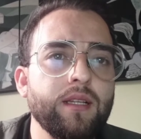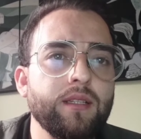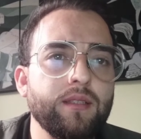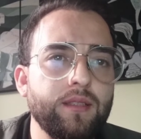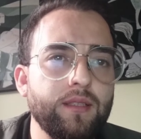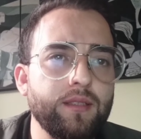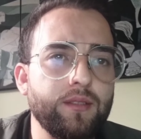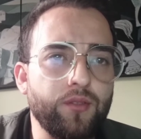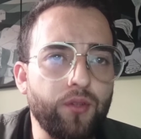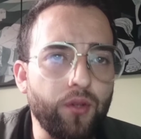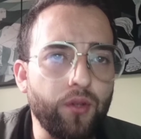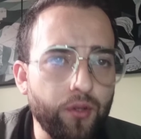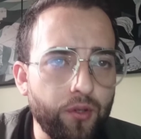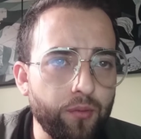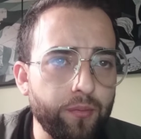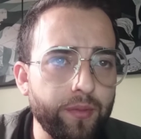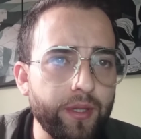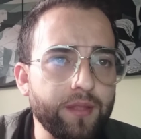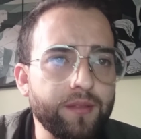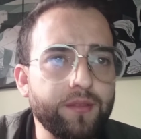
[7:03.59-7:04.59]
This
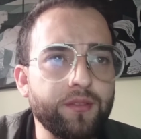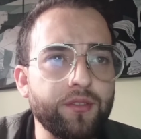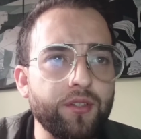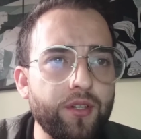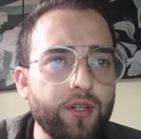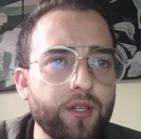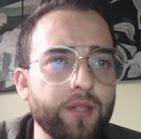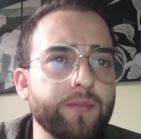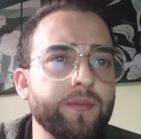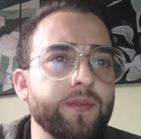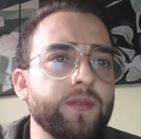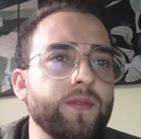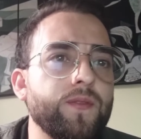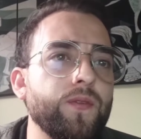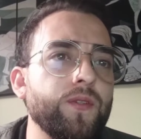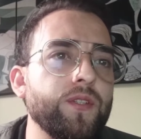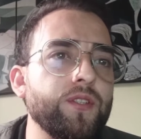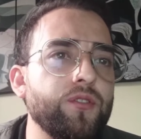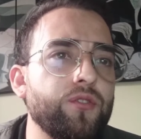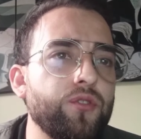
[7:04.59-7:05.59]
document serves
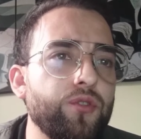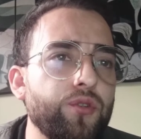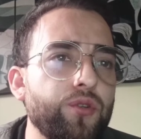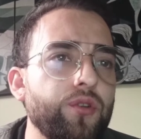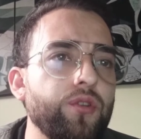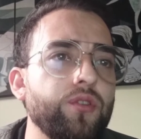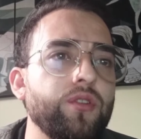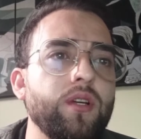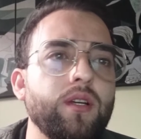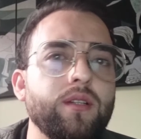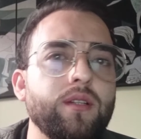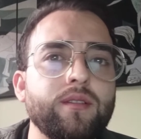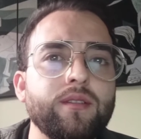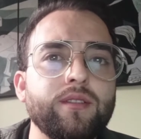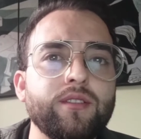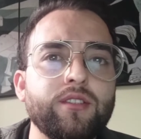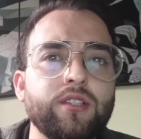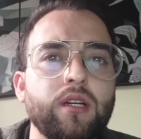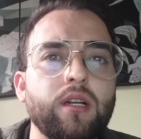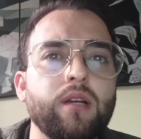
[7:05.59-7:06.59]
to ensure that the
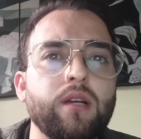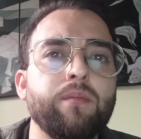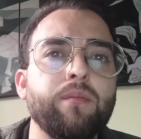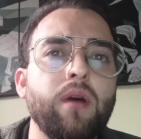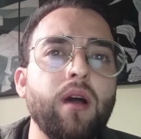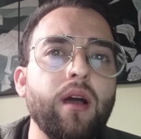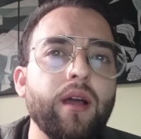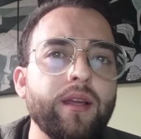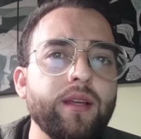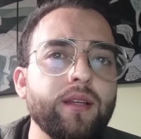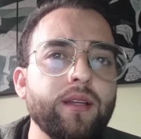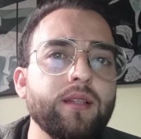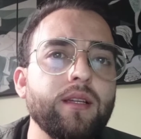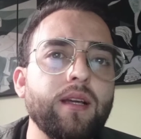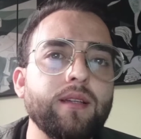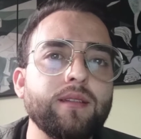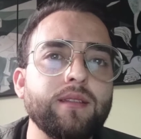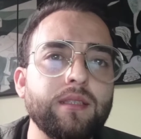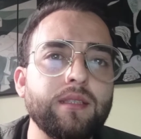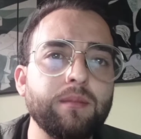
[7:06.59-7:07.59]
entire buying
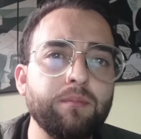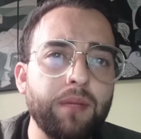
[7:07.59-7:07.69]
and